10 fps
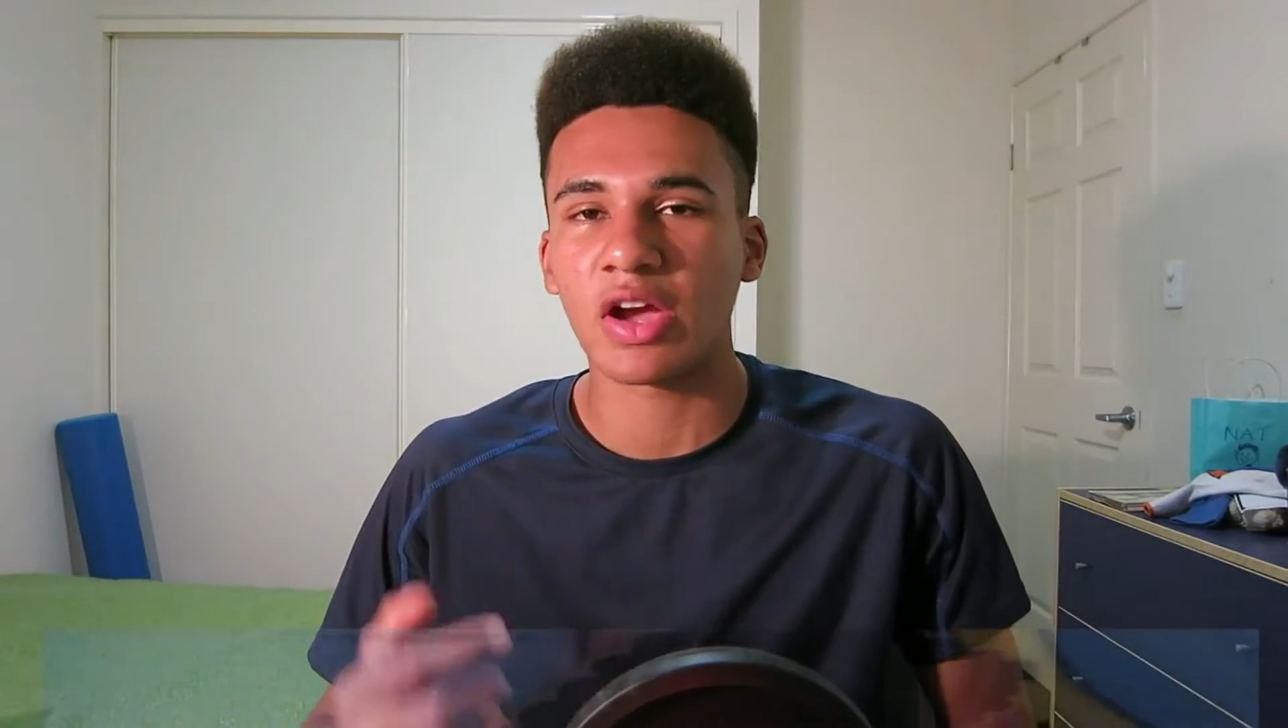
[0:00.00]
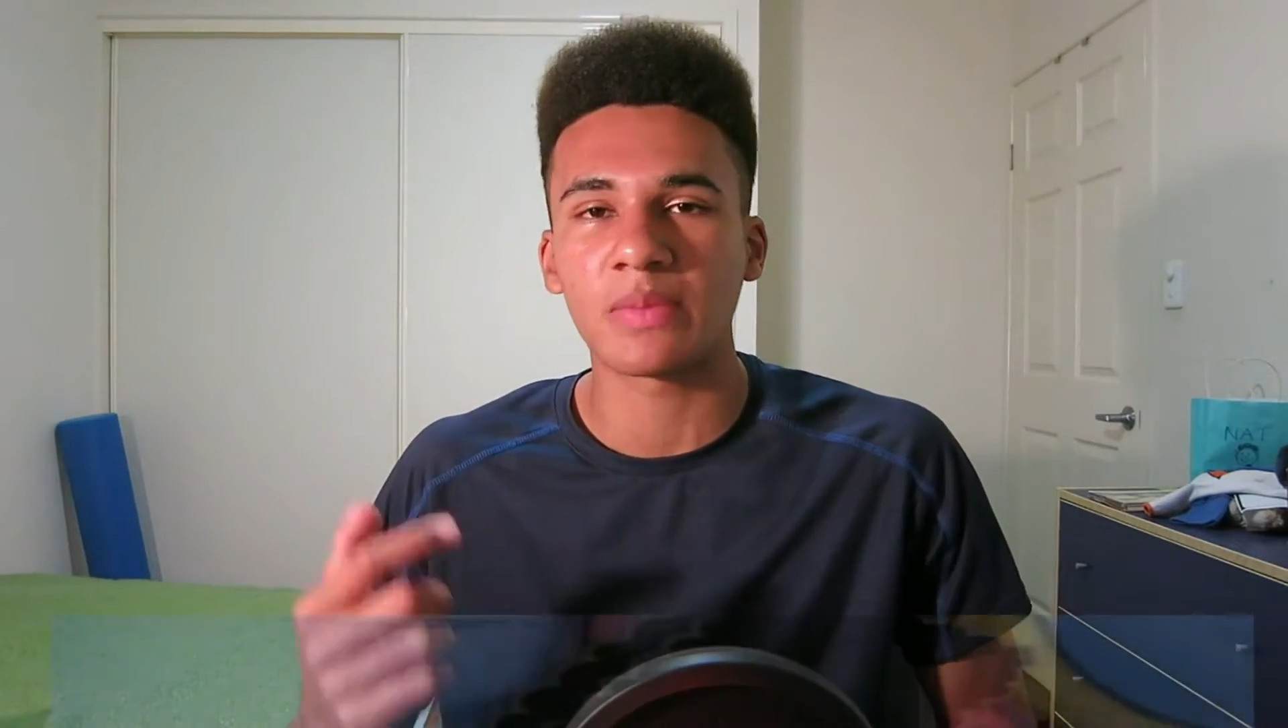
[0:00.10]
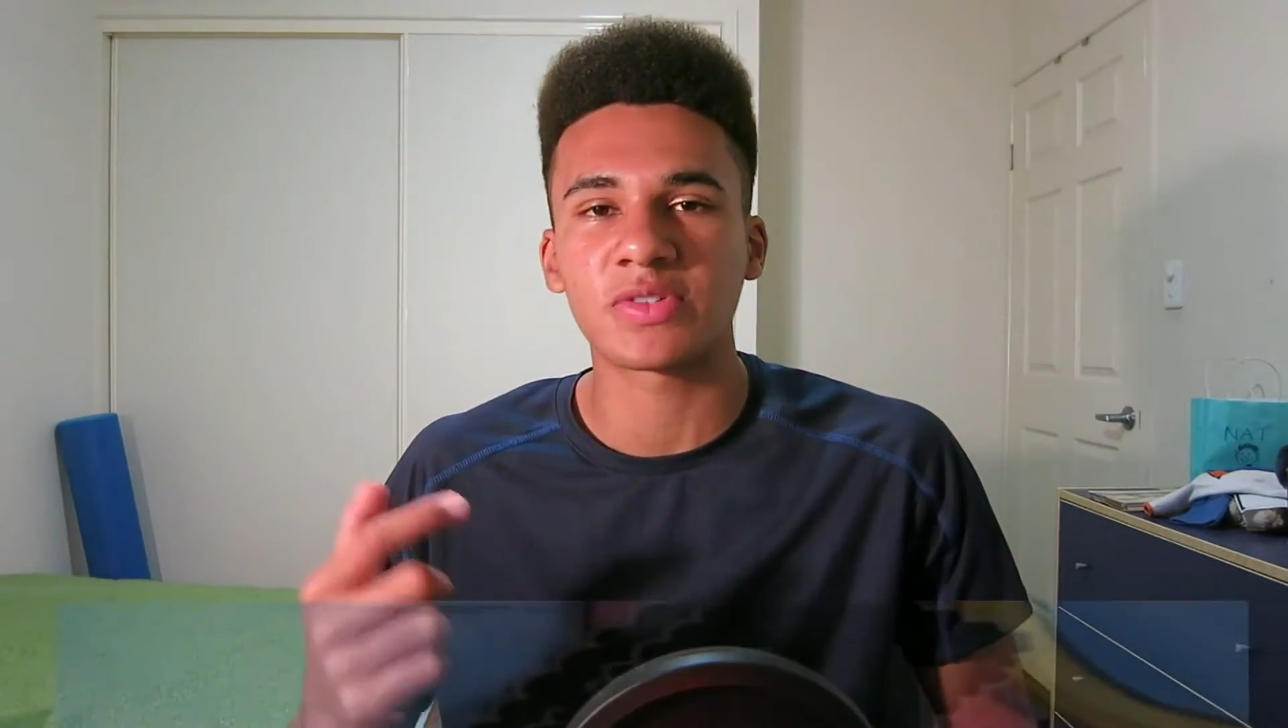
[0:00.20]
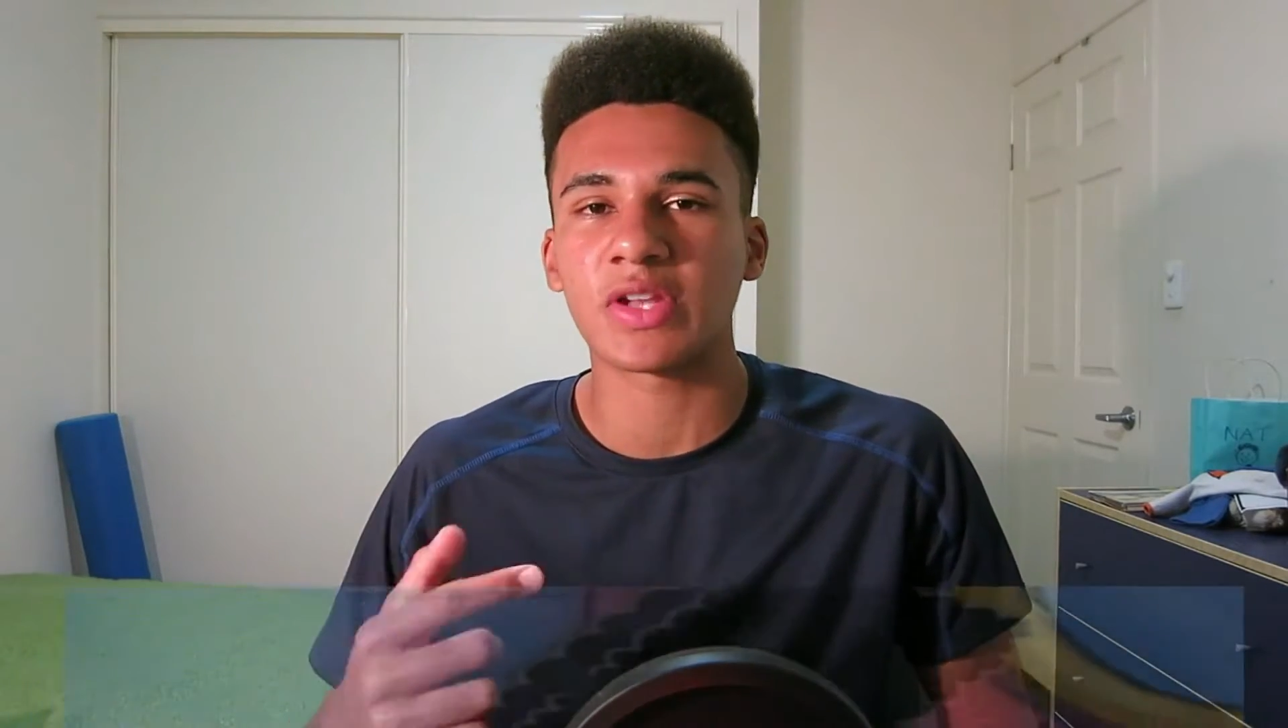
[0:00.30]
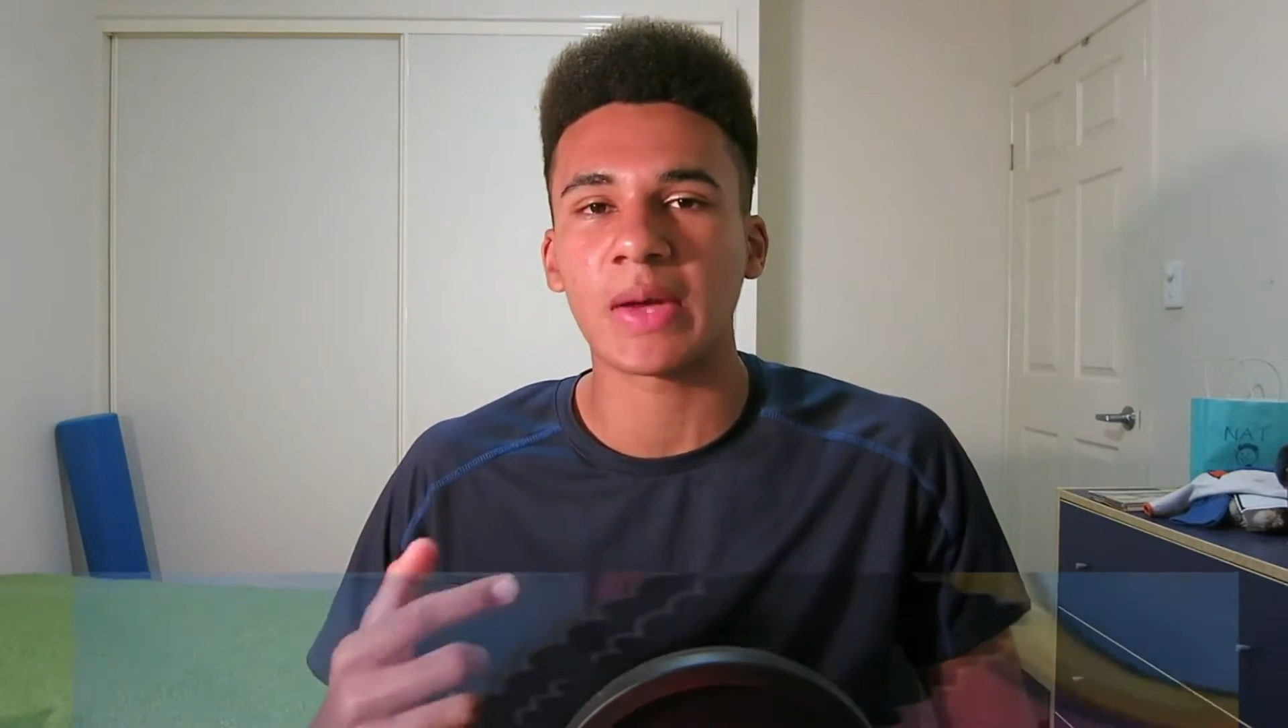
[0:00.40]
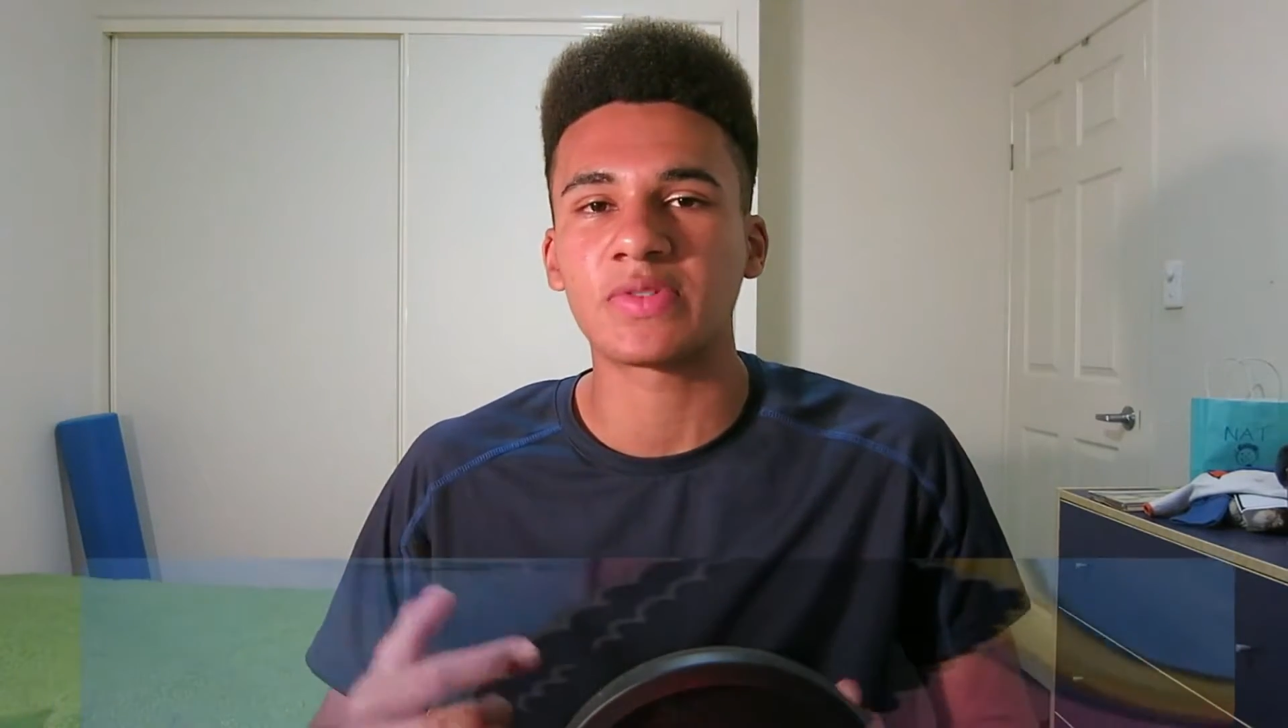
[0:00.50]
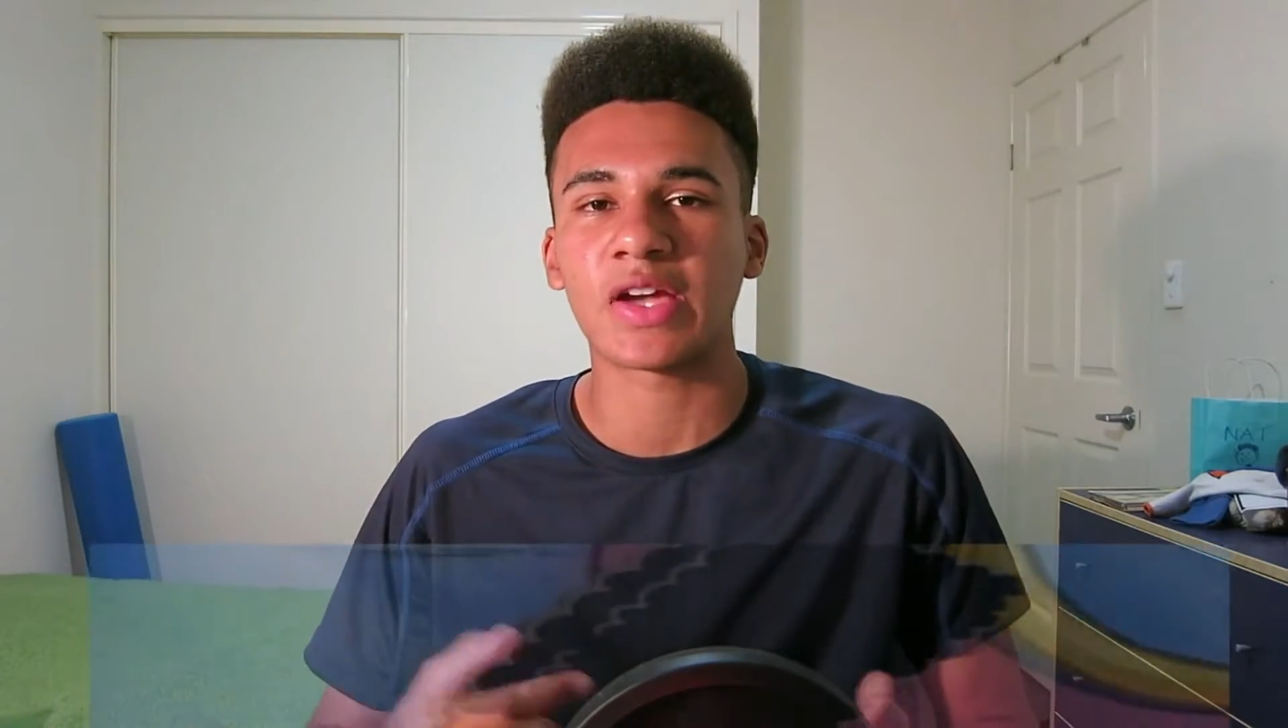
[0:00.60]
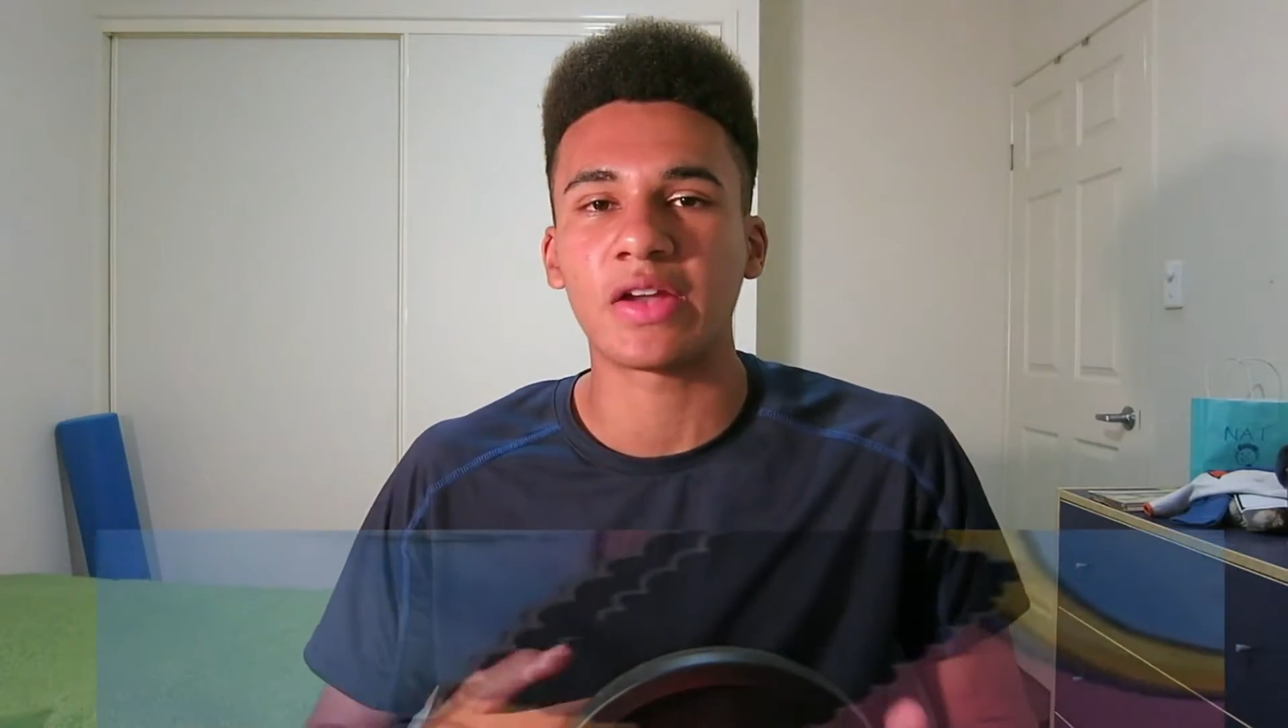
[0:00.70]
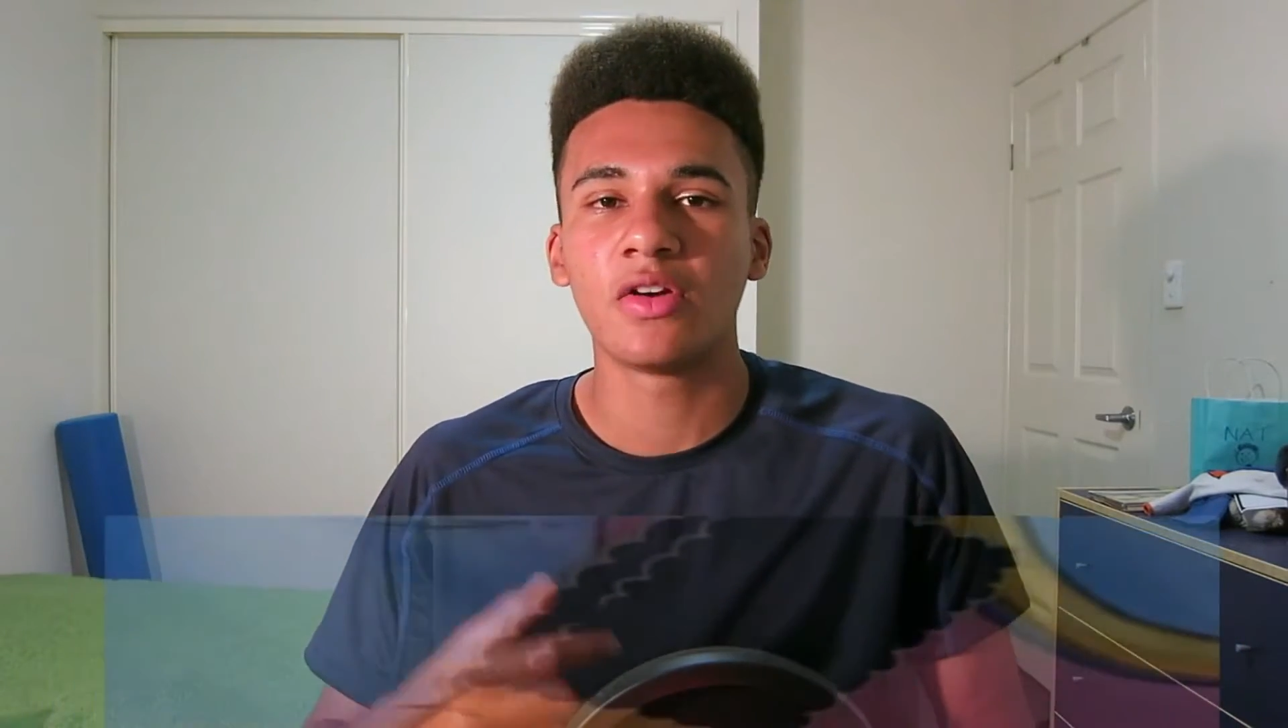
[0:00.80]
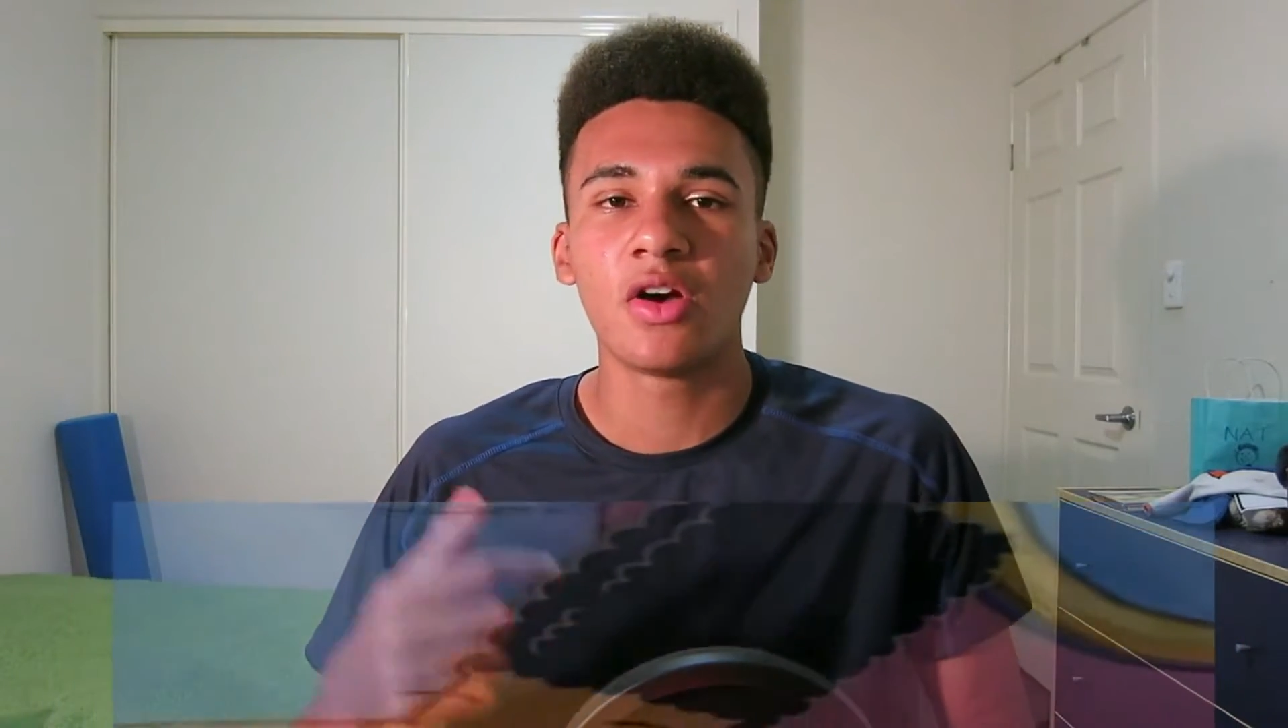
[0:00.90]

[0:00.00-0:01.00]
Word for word: Snapchat,